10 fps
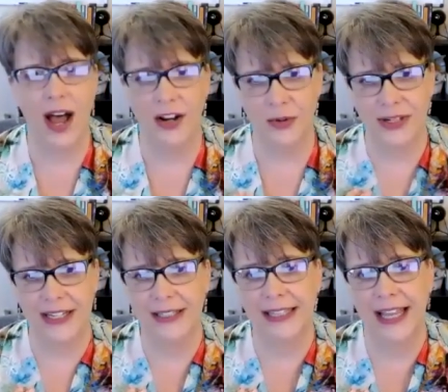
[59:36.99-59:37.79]

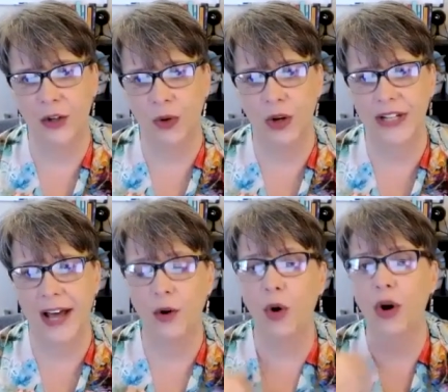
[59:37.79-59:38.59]

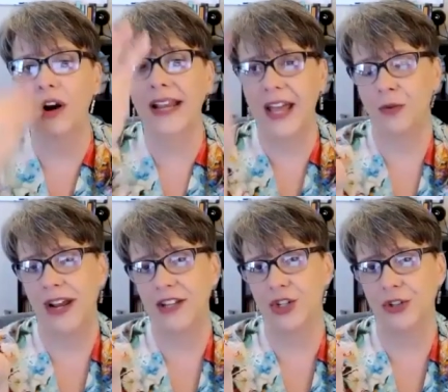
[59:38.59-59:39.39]
Andrea@letgrow.org, and
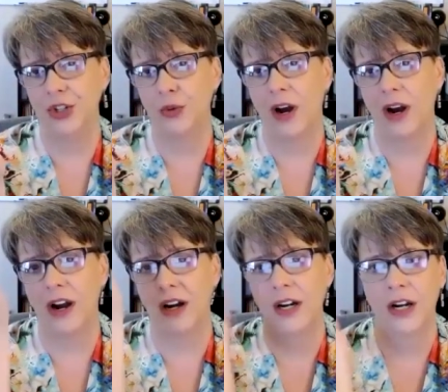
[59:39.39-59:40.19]
Rachel, you are